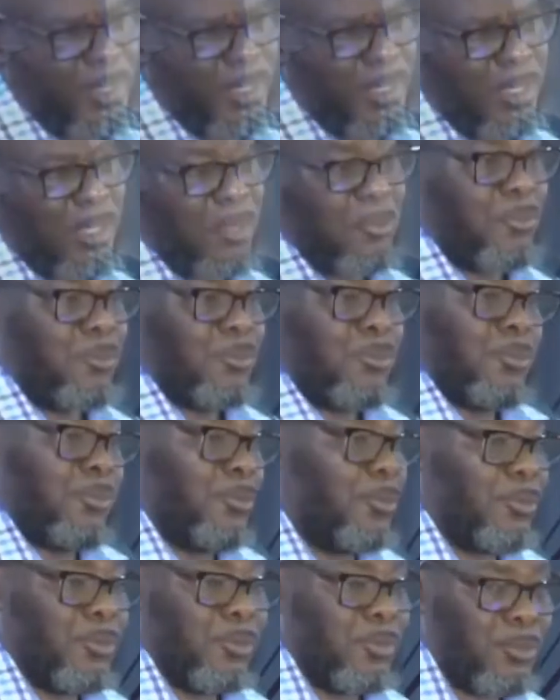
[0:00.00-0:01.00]
If
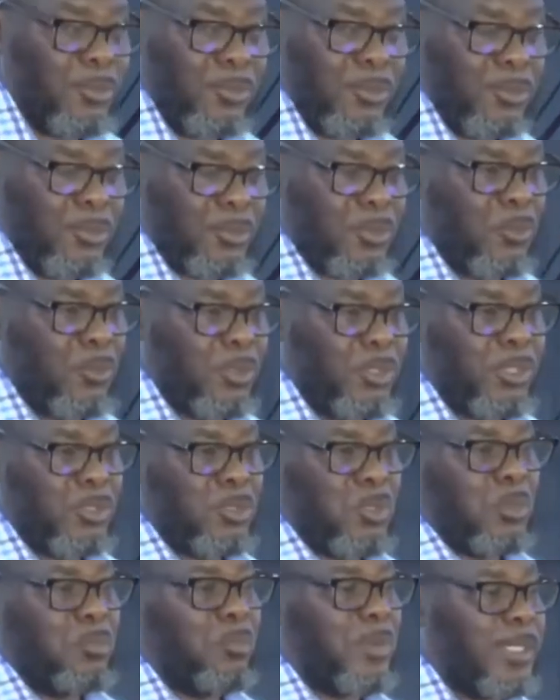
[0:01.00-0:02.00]
someone has
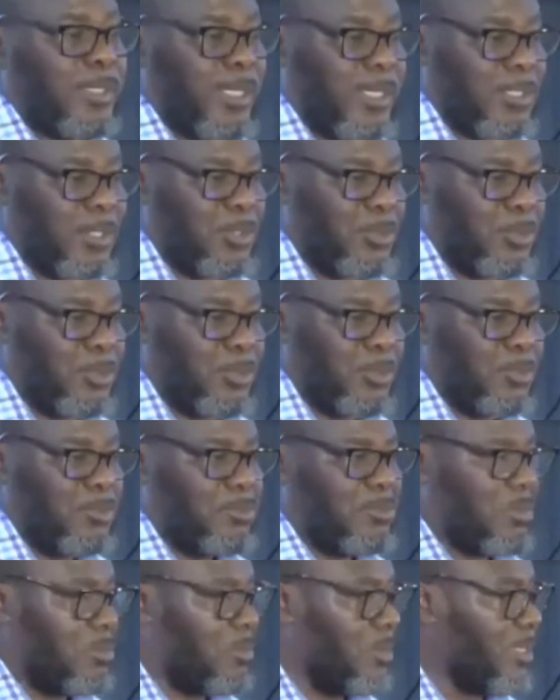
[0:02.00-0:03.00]
got bad attitude,
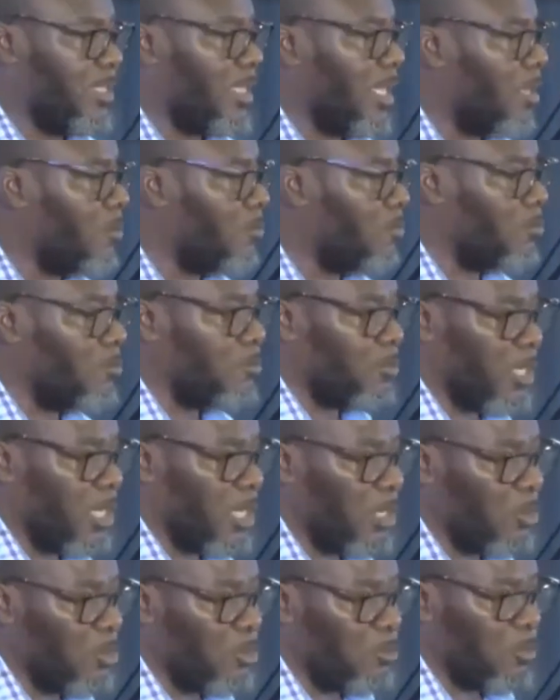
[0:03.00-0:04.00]
it means they have very
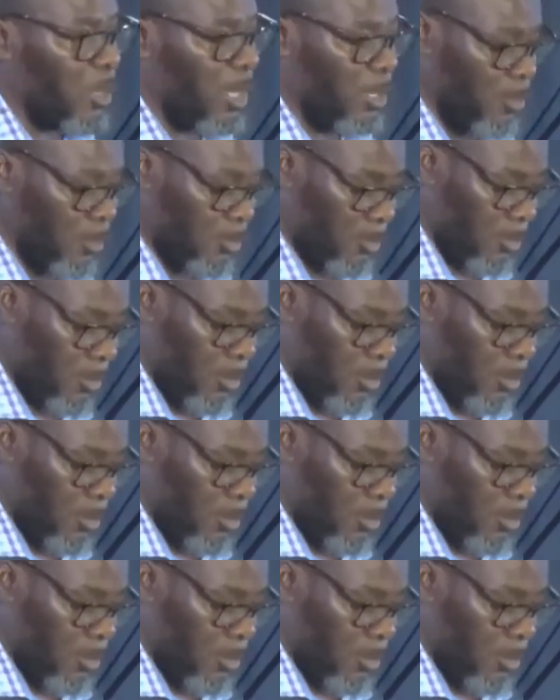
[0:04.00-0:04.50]
low value.